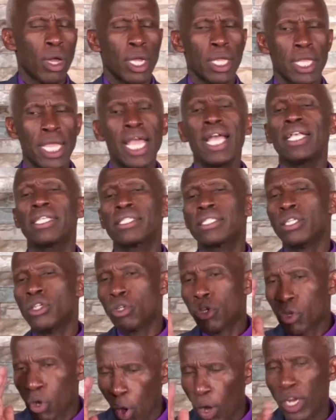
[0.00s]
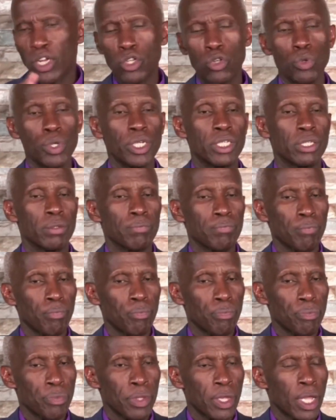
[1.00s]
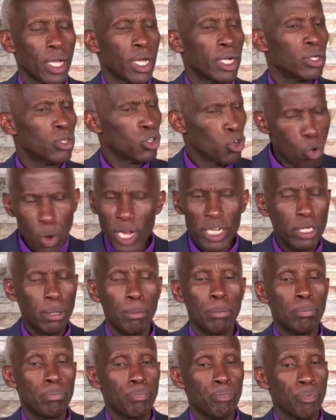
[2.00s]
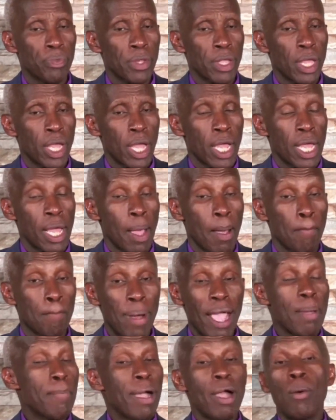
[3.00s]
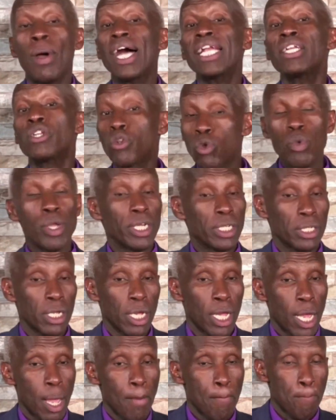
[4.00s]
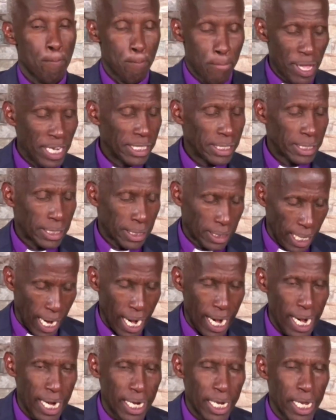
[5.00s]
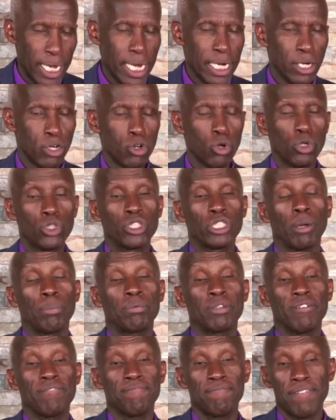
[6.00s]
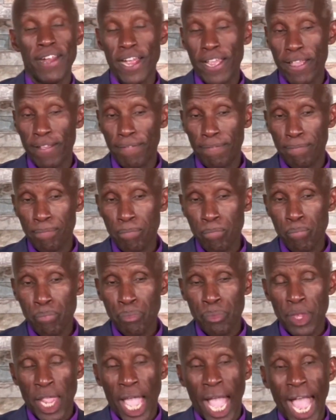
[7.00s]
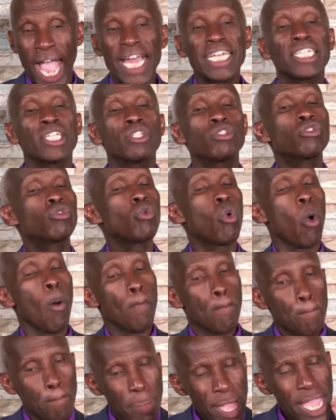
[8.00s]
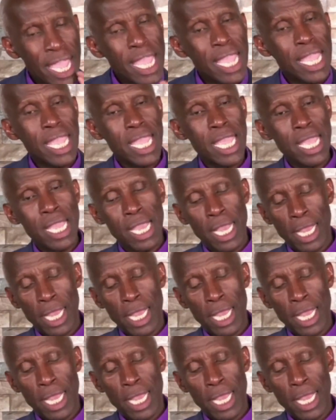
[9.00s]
Yes, go and do it. Do it. By my word, do it. Peter, in Luke chapter 5, had to obey